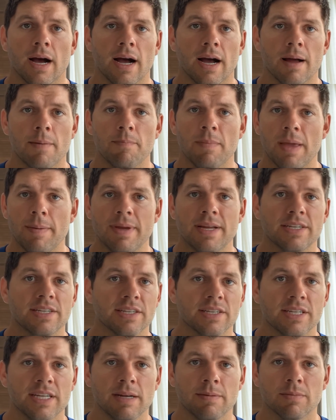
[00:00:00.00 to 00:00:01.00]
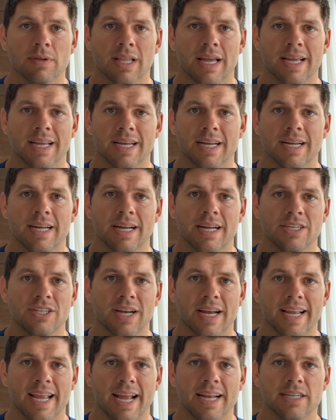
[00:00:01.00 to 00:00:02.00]
Maybe it just seemed like a
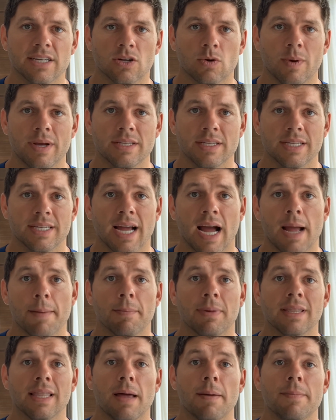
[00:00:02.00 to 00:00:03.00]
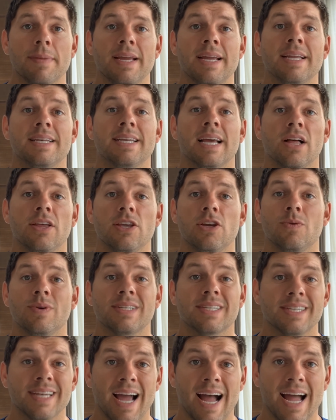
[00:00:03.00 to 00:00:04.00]
gigantic waste of time, but let me tell you
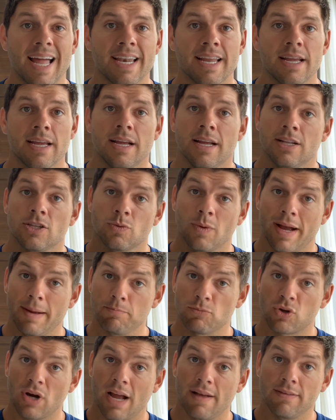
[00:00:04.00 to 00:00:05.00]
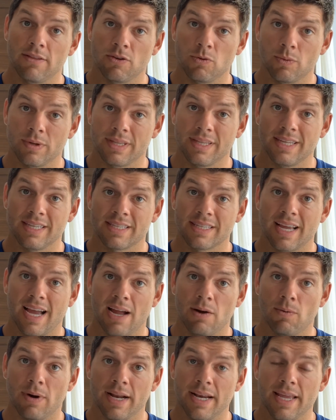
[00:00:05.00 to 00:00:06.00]
it's not. That's why I'm traveling with this guy
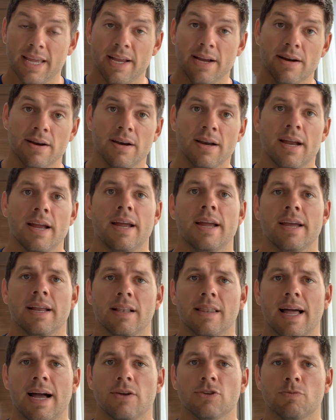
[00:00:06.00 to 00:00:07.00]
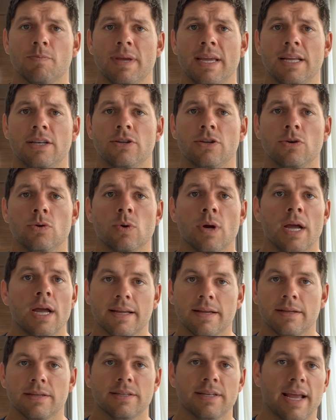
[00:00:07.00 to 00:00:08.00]
right here. It allows me to
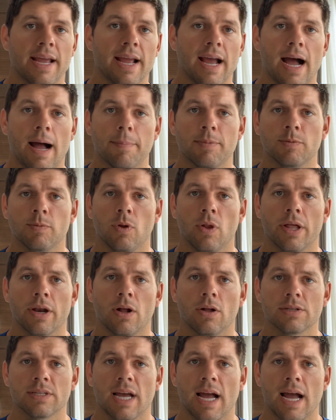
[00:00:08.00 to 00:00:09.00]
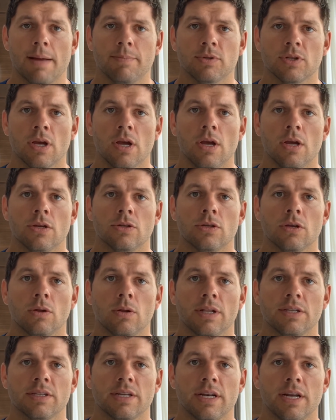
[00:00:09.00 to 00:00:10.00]
stay optimal at all times. So
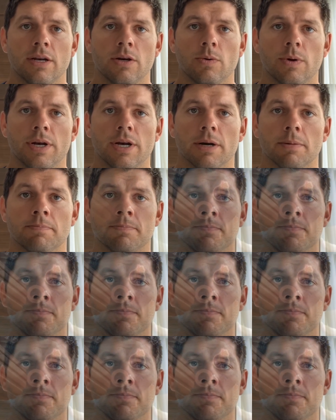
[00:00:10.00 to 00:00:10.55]
let's get into it here.